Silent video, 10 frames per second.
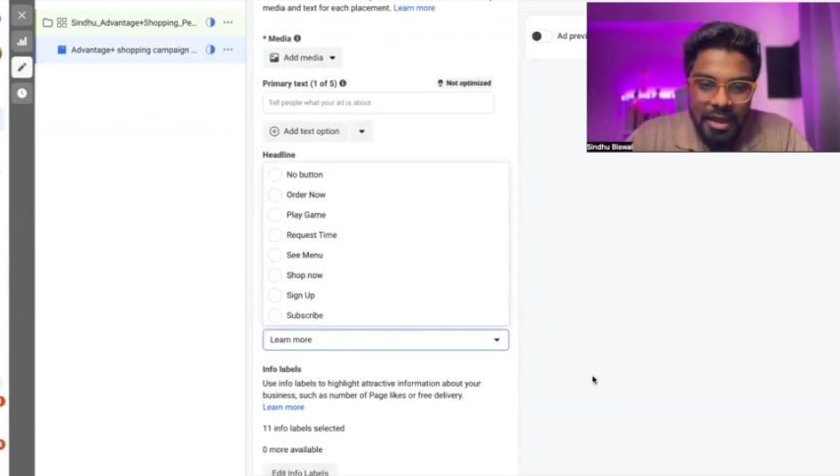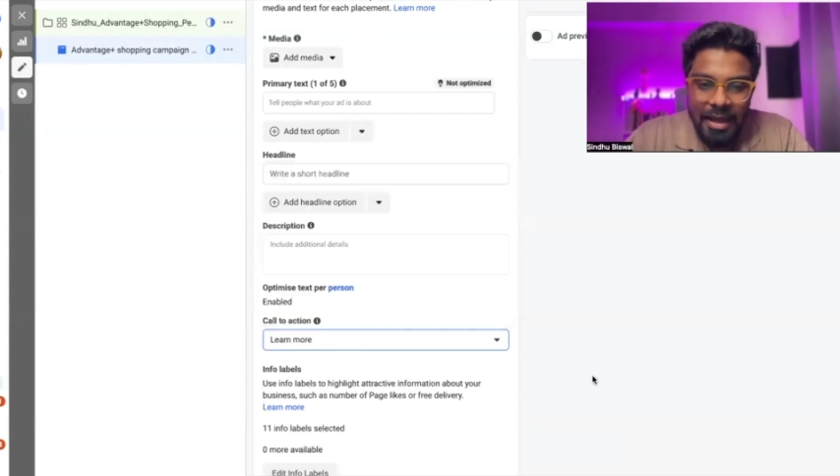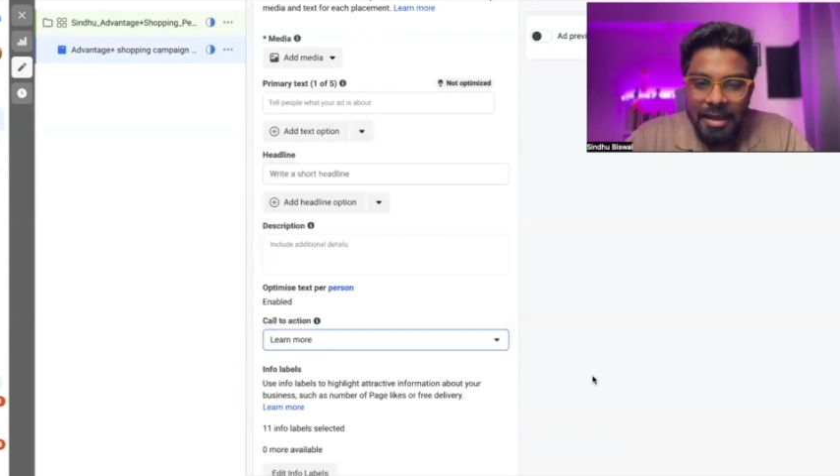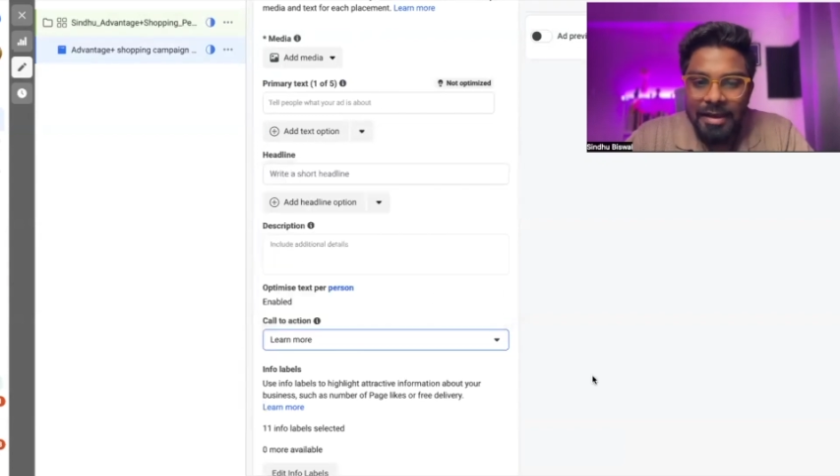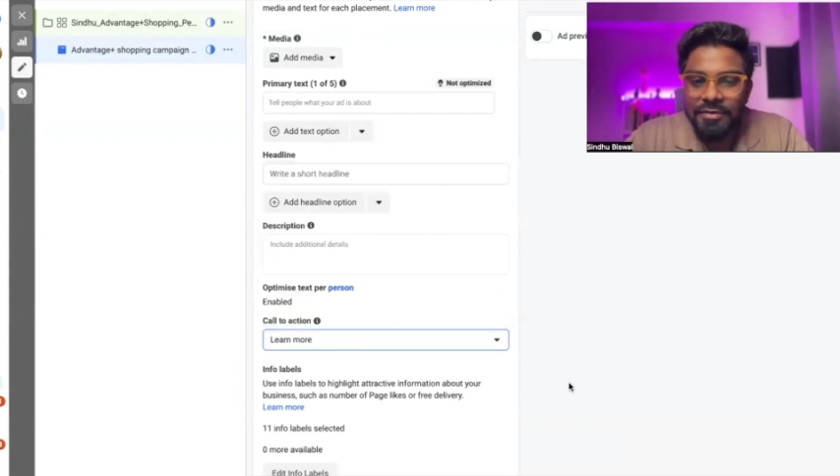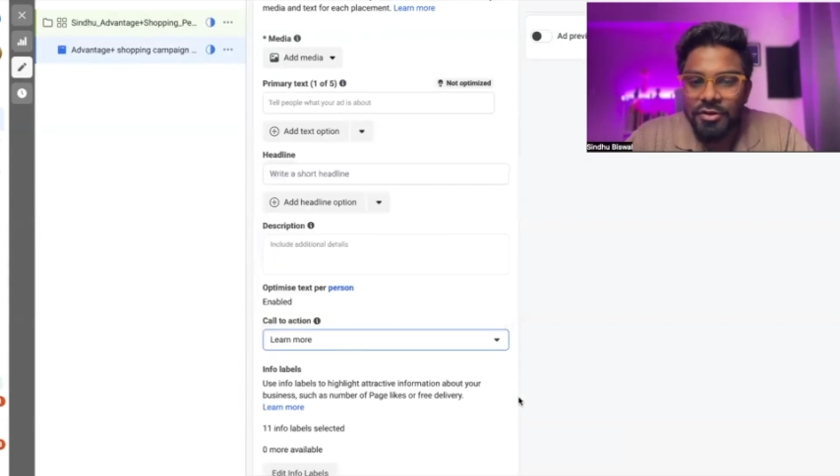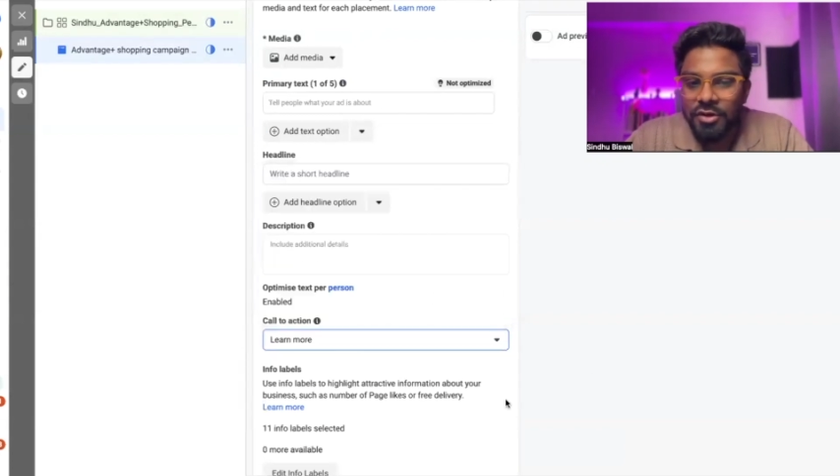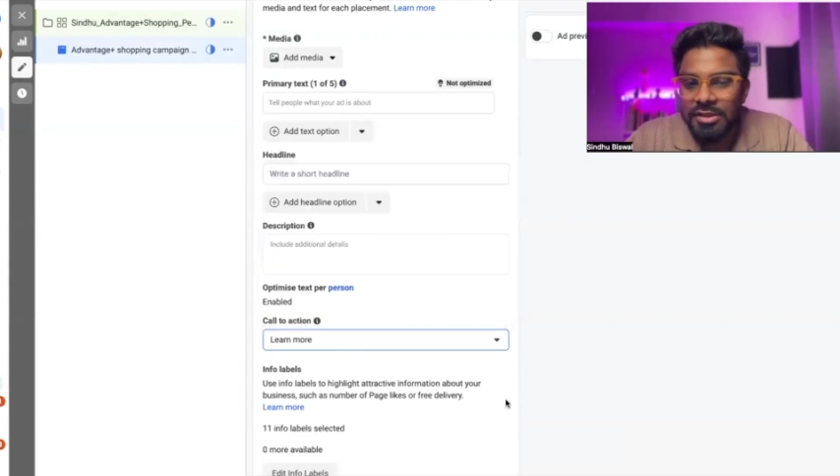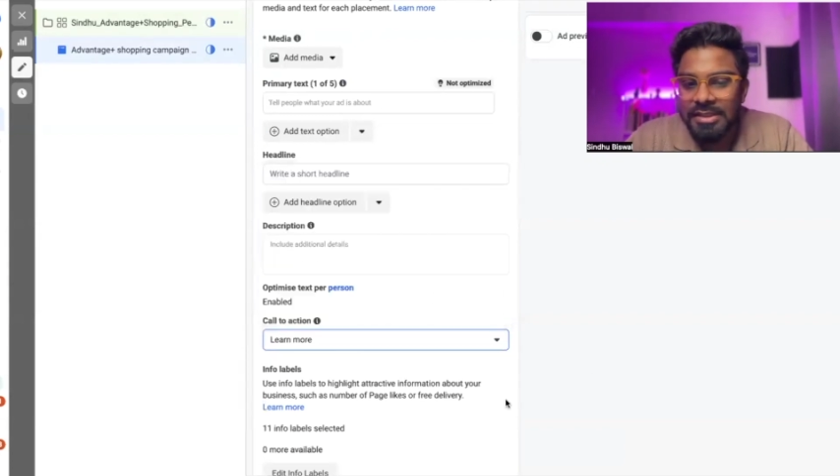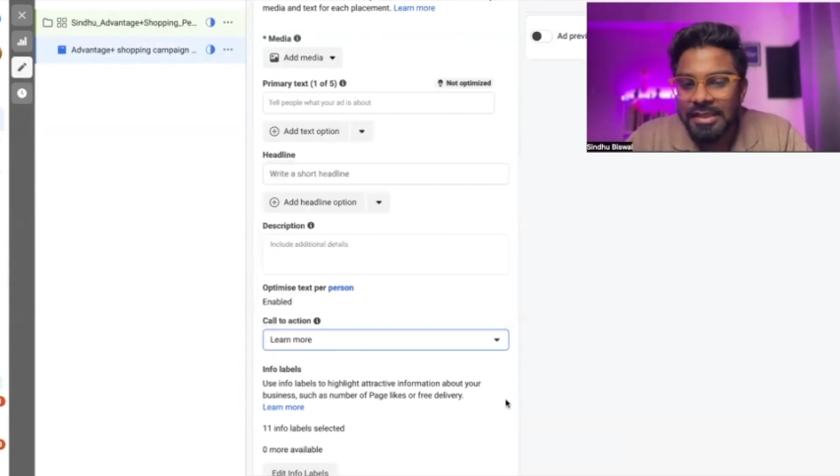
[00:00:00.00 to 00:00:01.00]
I have
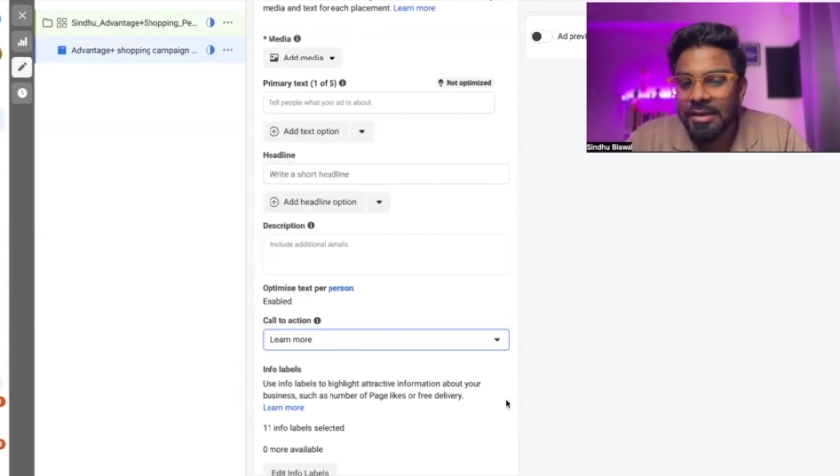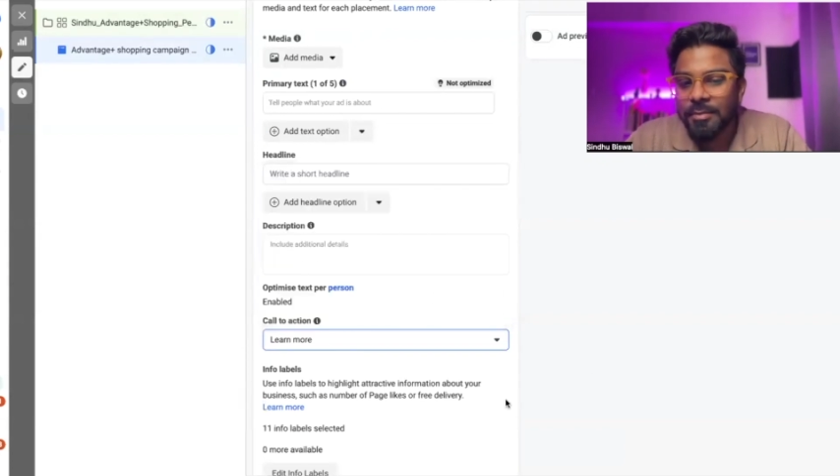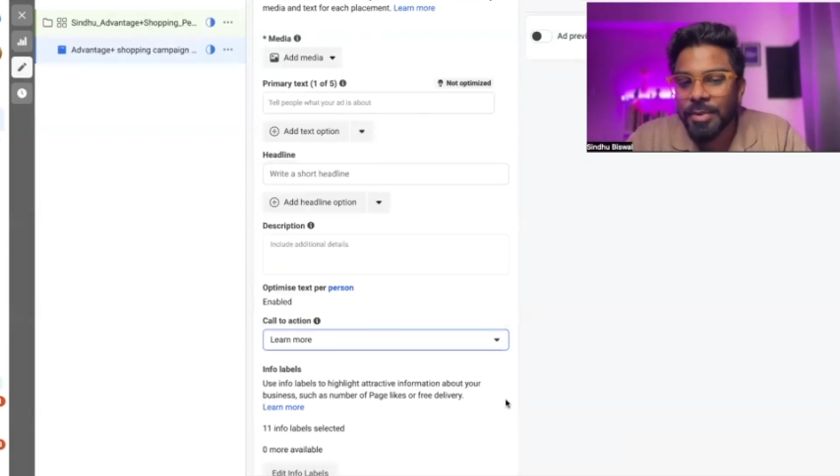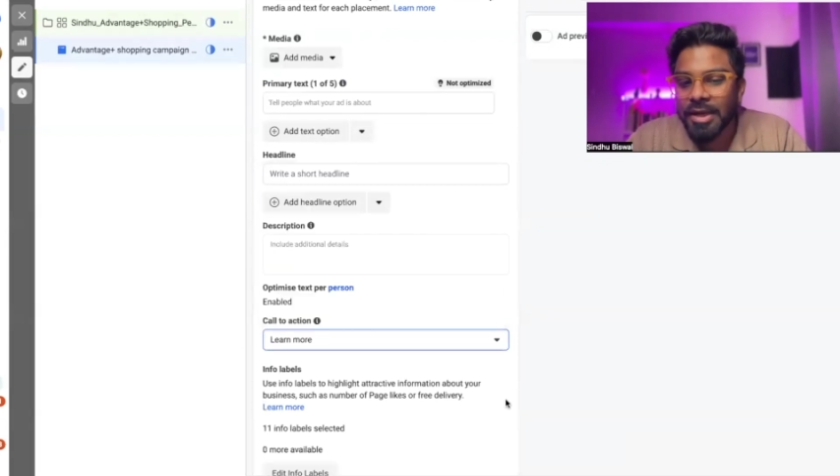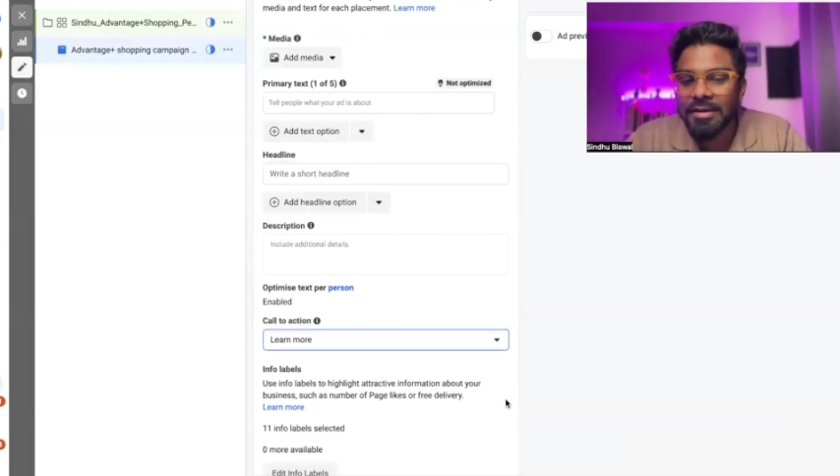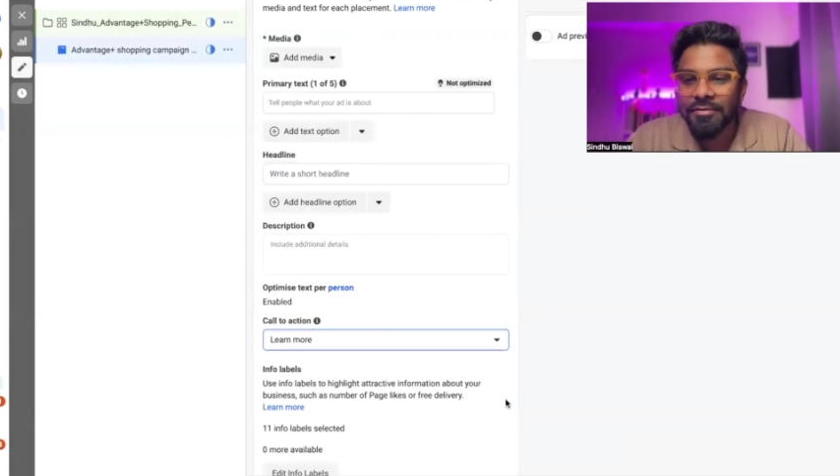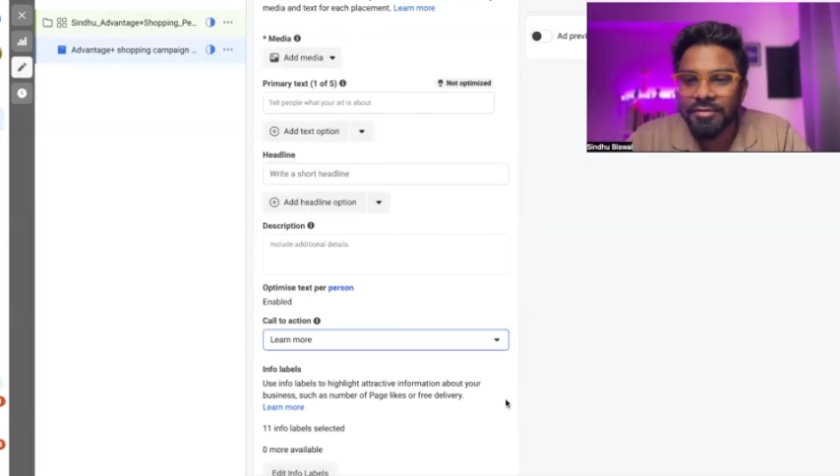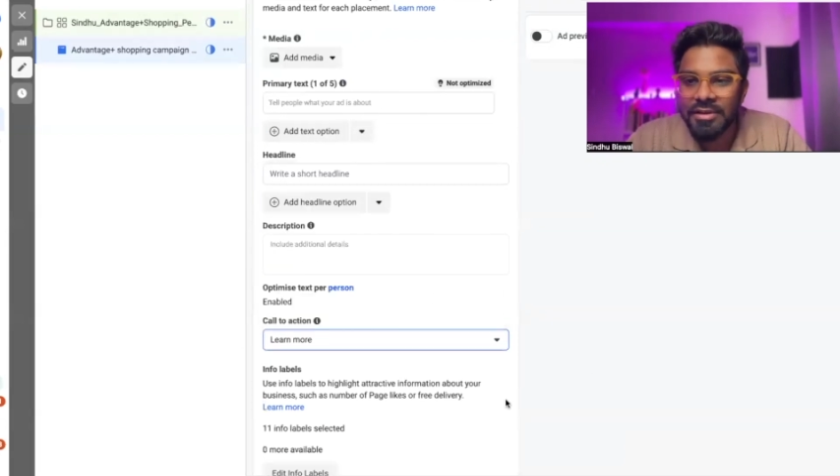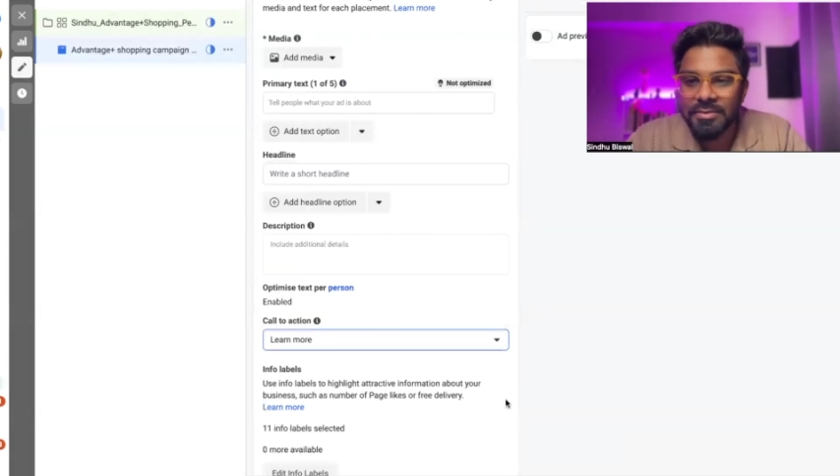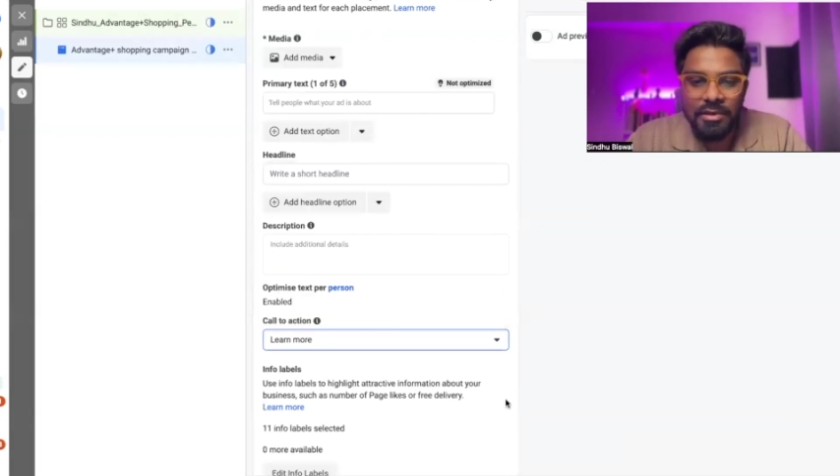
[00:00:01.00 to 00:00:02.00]
not seen a big
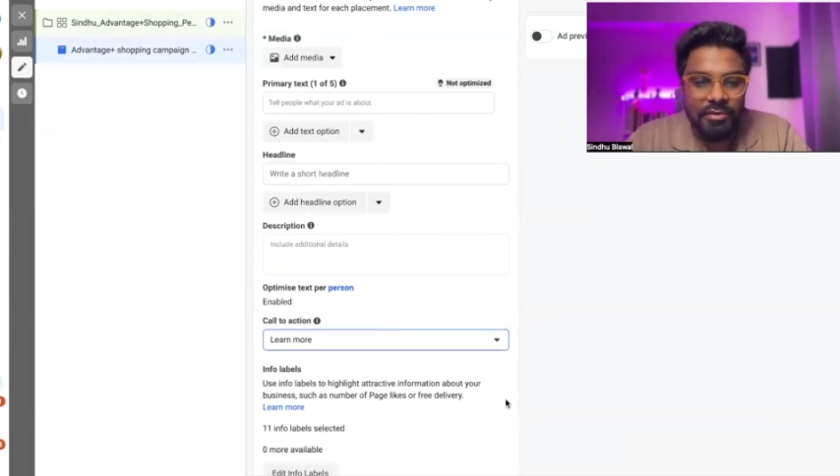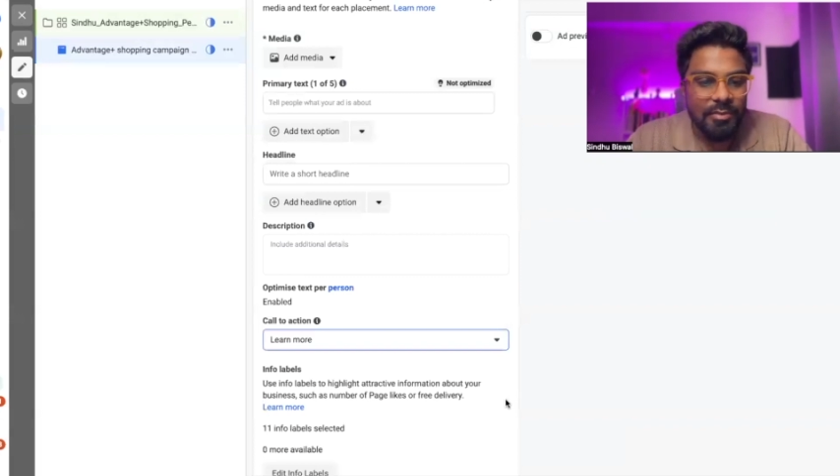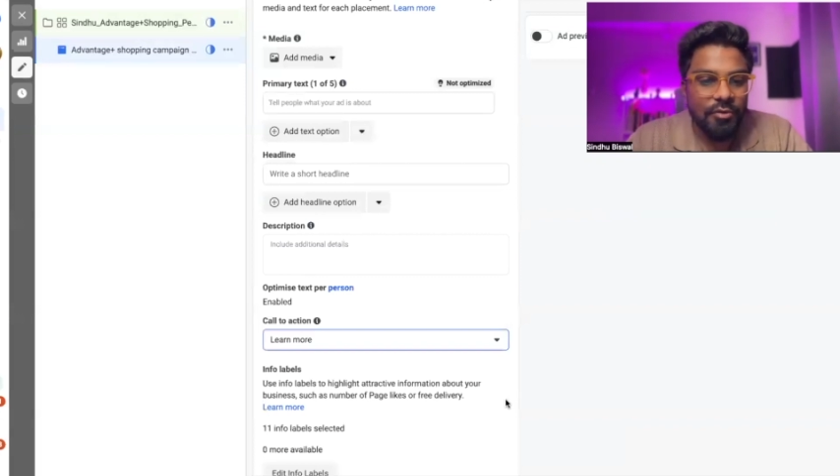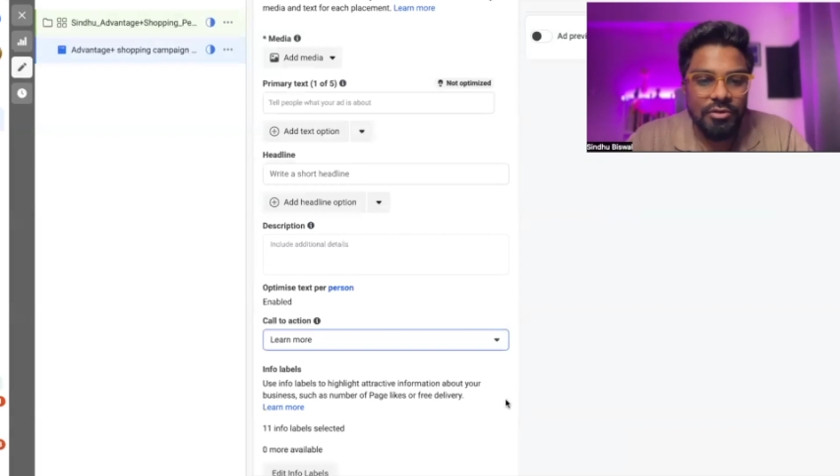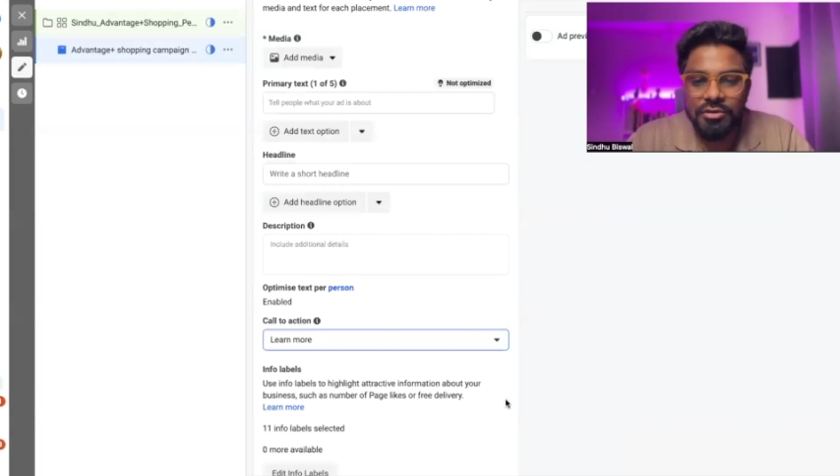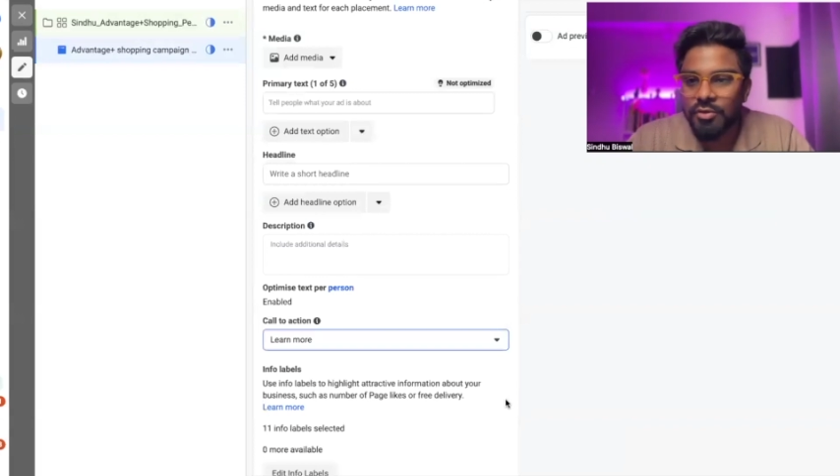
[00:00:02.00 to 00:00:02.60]
difference between both.